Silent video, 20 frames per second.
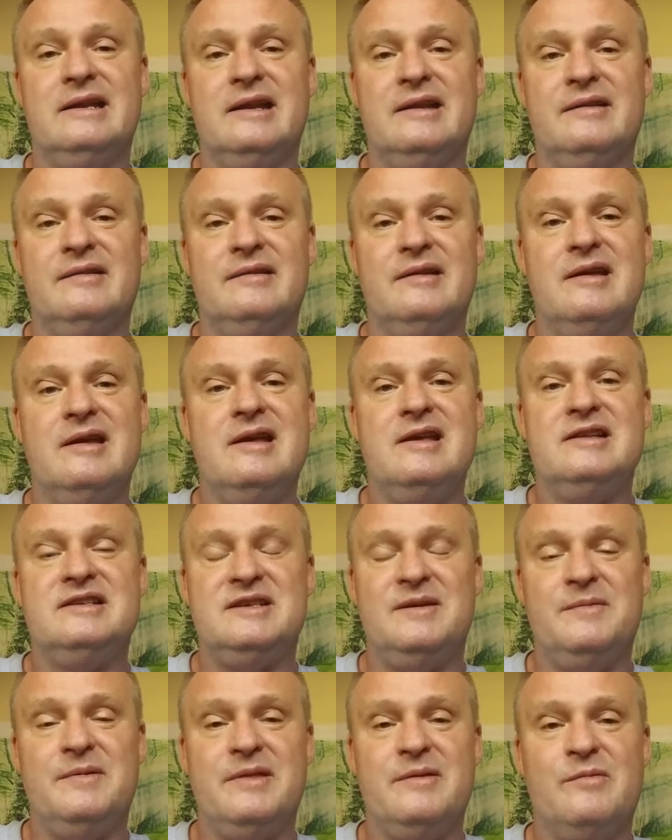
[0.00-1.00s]
and
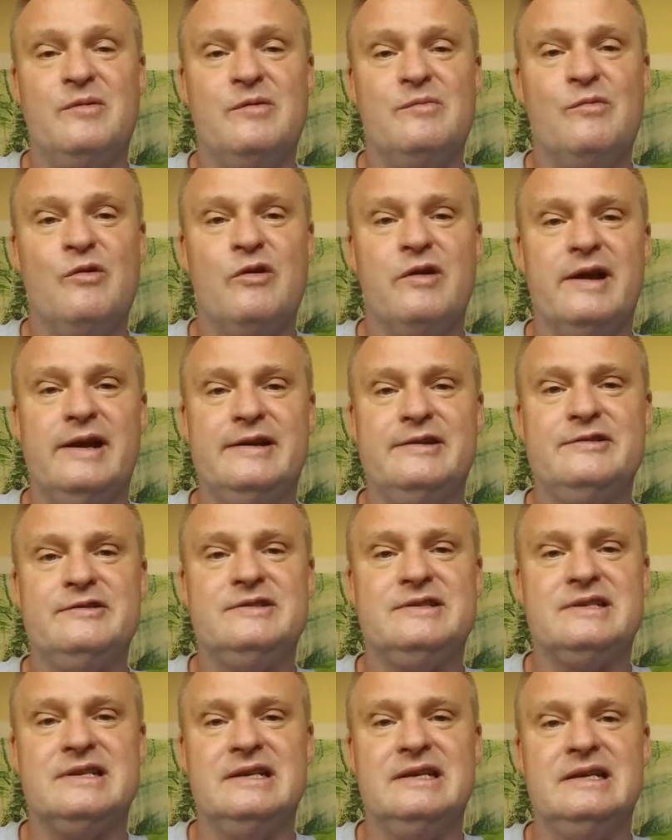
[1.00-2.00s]
some of them were more
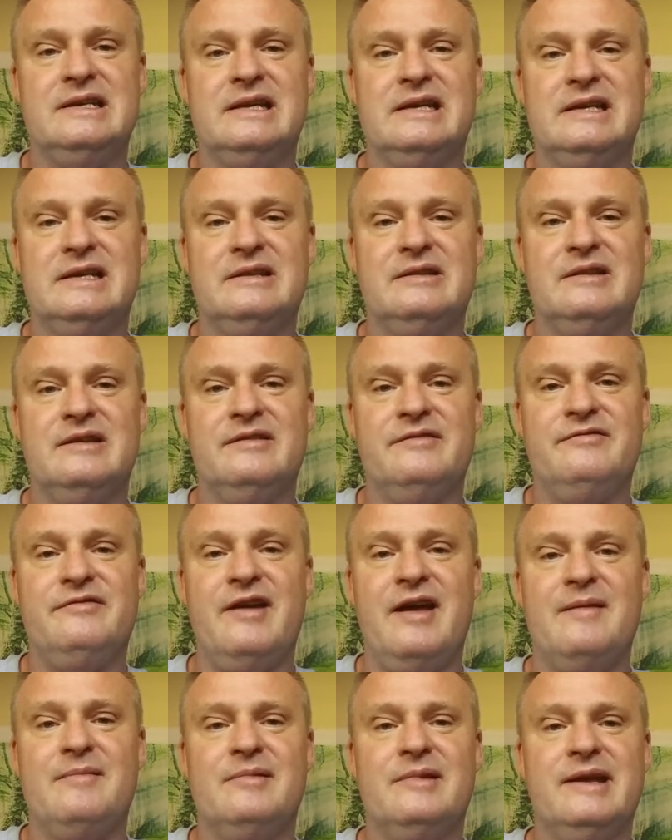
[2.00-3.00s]
interested in the
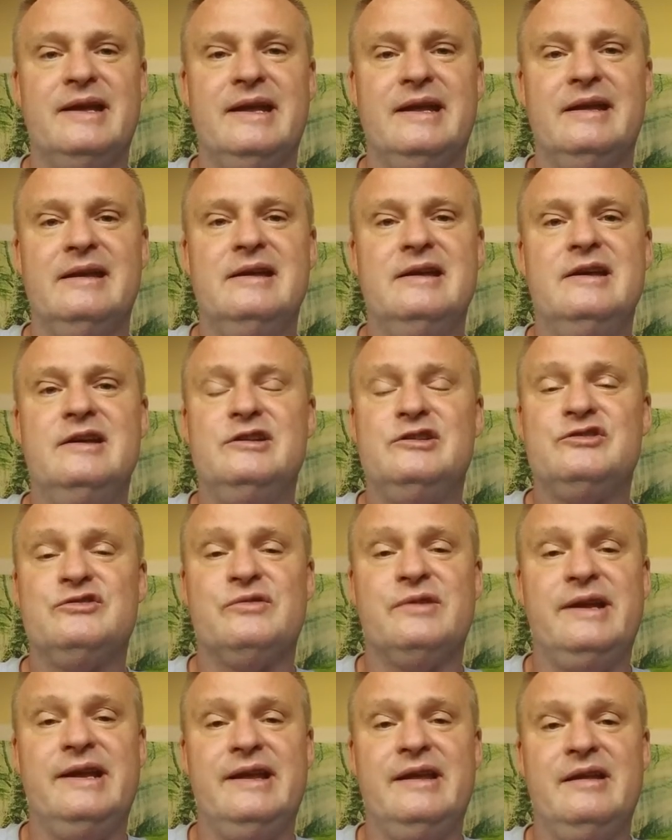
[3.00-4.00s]
family
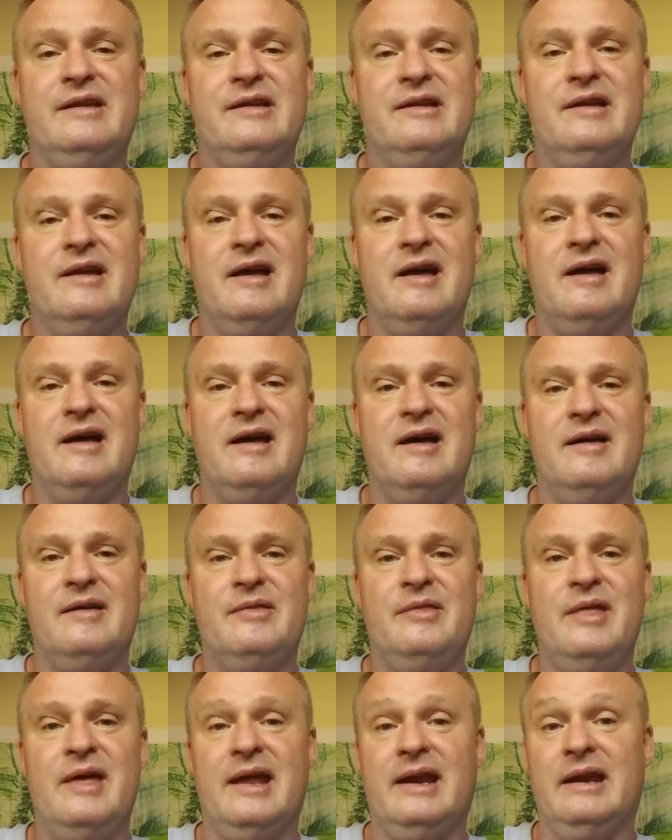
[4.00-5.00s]
tree
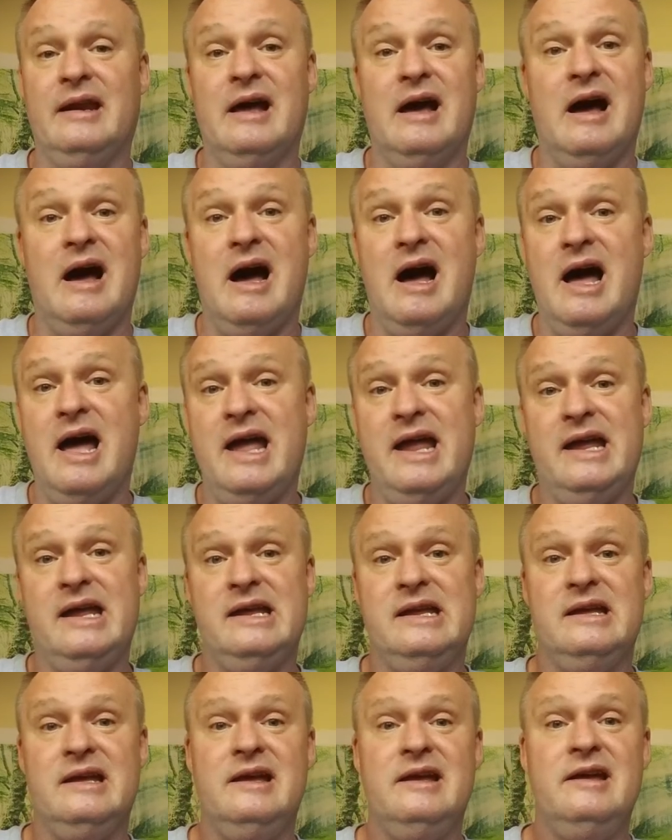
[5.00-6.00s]
than
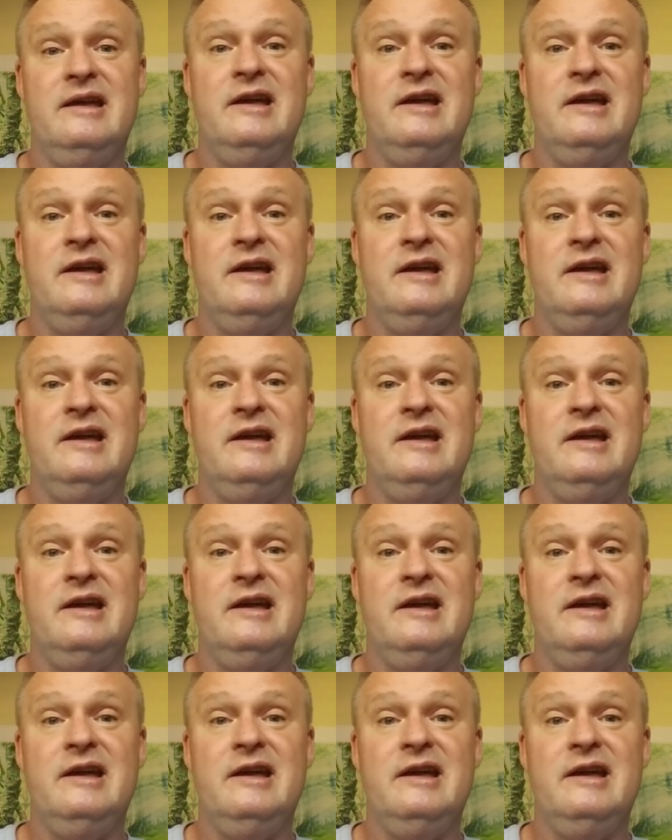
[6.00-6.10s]
I